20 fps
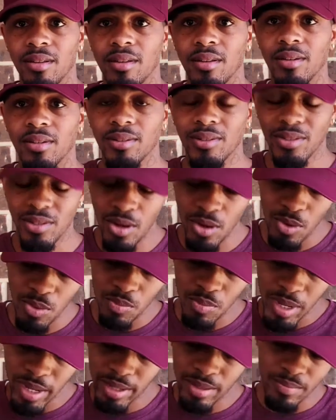So,
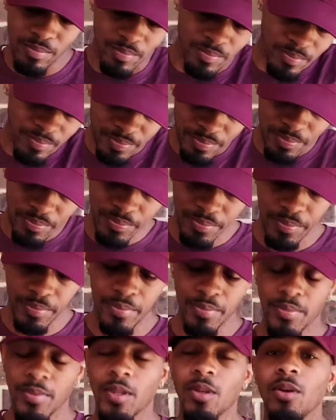but
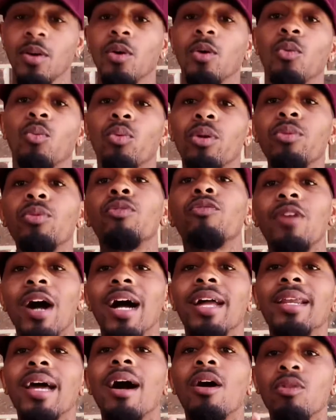we will
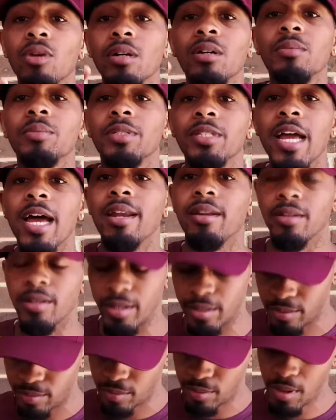find out come
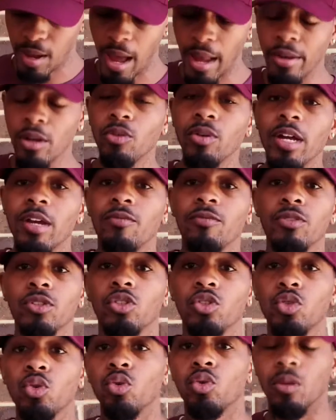Saturday. I know that for
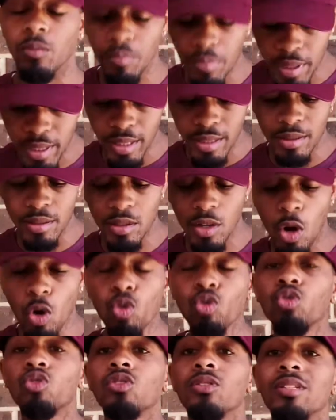sure. But
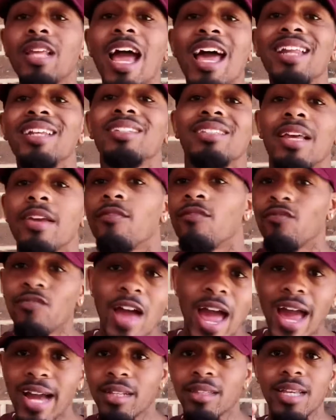that is a
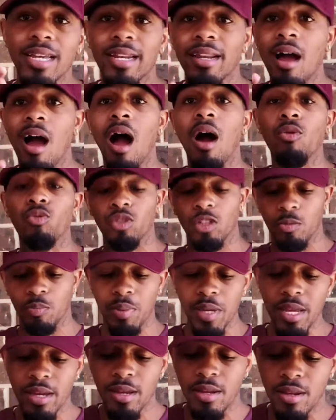fact that I was
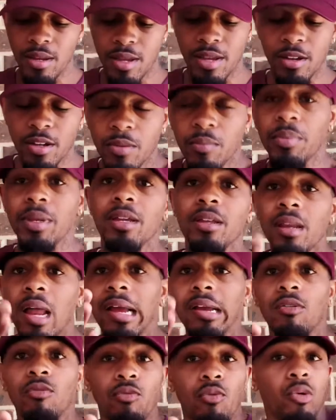speaking. It can be
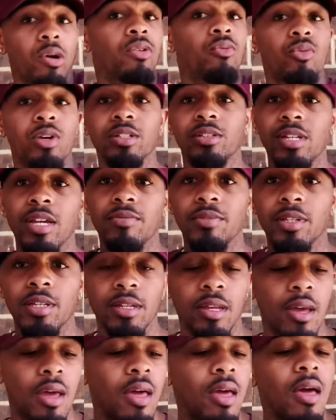like a
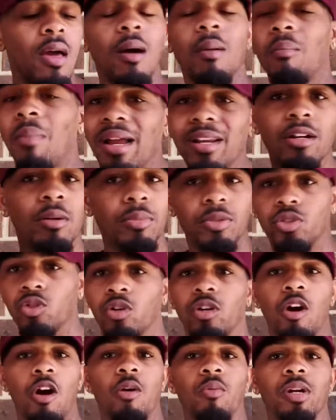41-17. My numbers
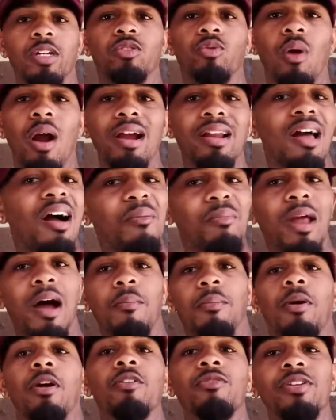aren't always right. I'm
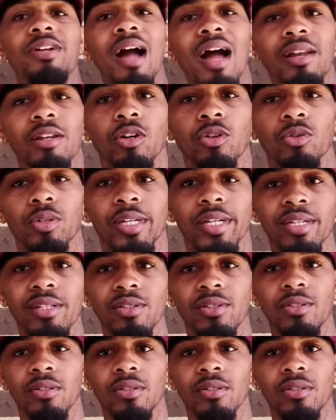not perfect. I know this.